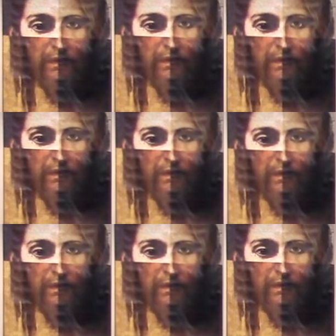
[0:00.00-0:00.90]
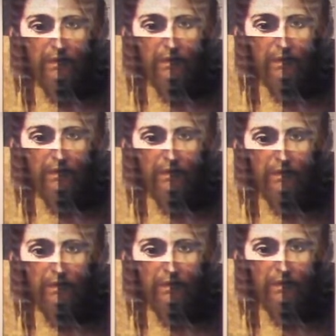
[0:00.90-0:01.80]

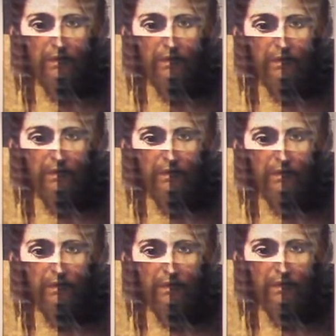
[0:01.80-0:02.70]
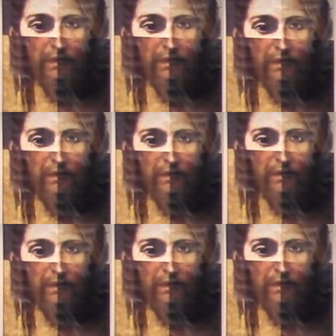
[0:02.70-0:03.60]

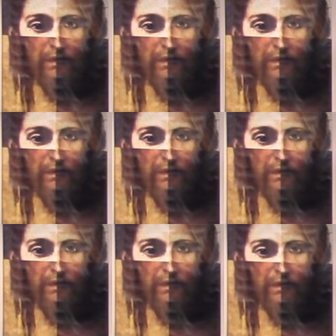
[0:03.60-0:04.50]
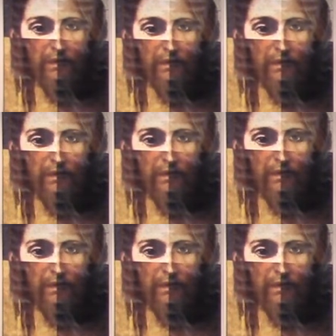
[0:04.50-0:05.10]
[no speech]